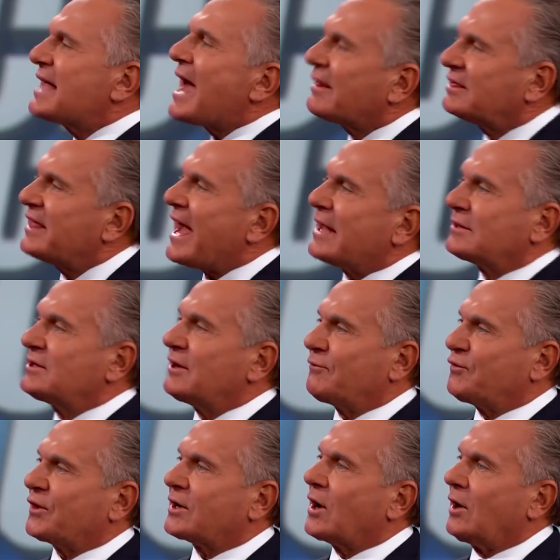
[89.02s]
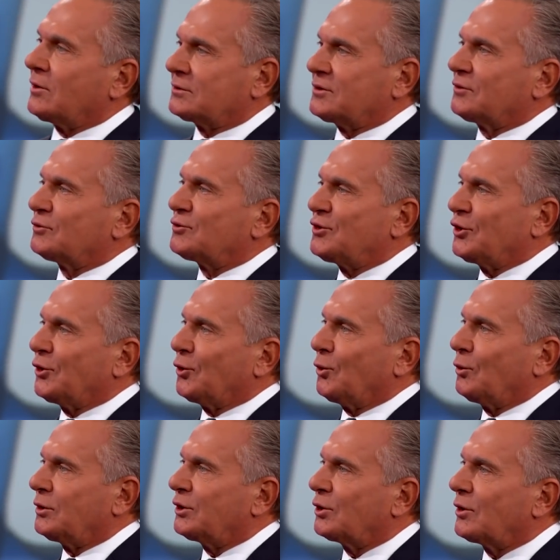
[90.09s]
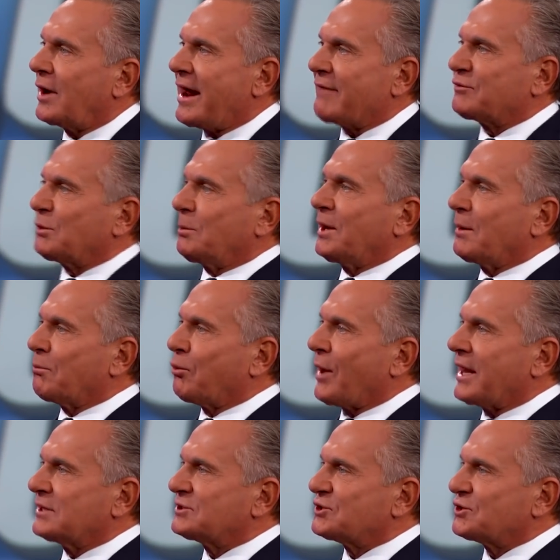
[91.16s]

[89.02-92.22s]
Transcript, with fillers: not that difficult to, you don't have to be a brain